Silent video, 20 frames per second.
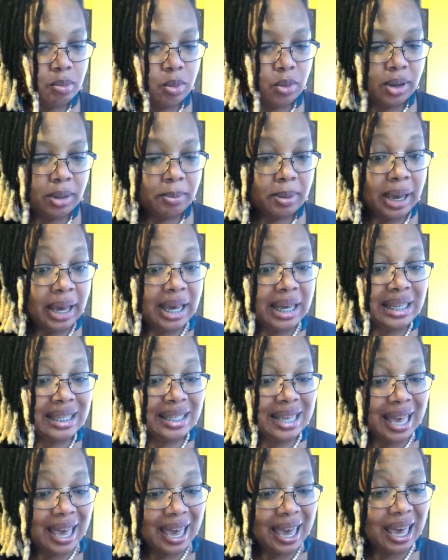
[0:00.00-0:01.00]
Boy, it pays
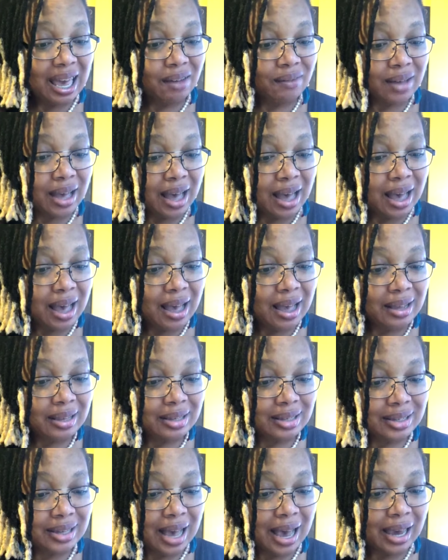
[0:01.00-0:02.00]
to have
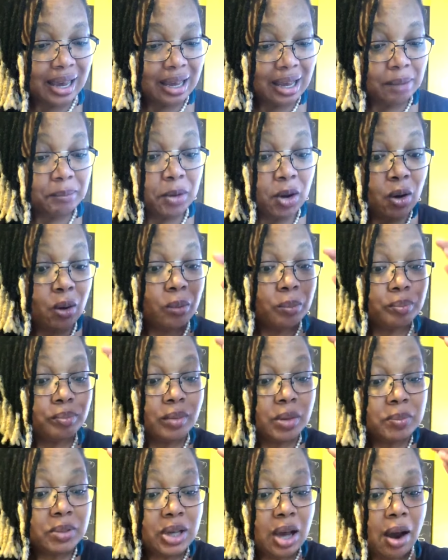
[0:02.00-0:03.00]
hindsight. Um, no,
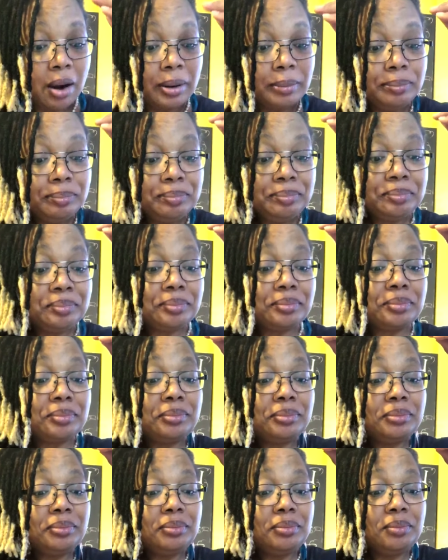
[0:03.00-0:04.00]
I'm sorry.
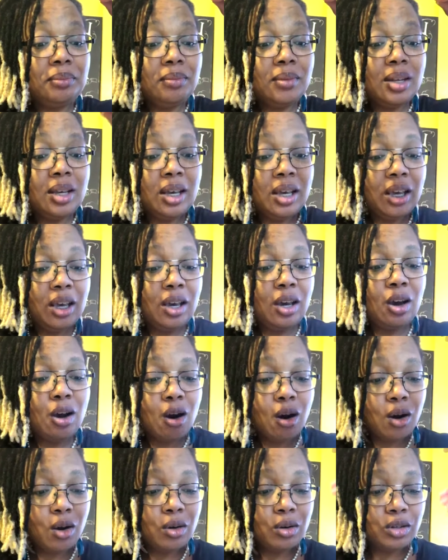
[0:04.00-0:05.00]
It
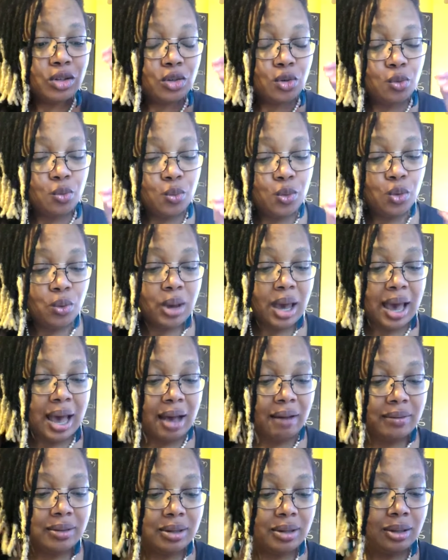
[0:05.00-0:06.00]
hurts when you
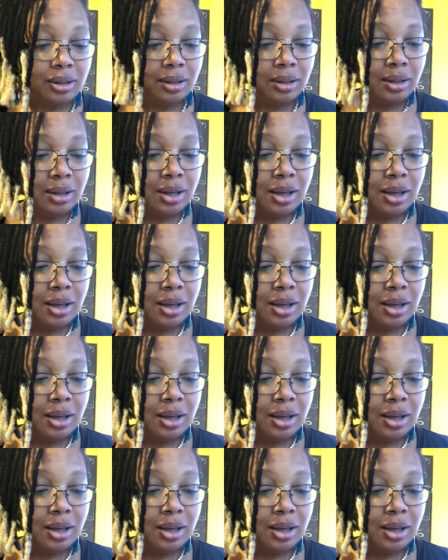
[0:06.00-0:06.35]
have to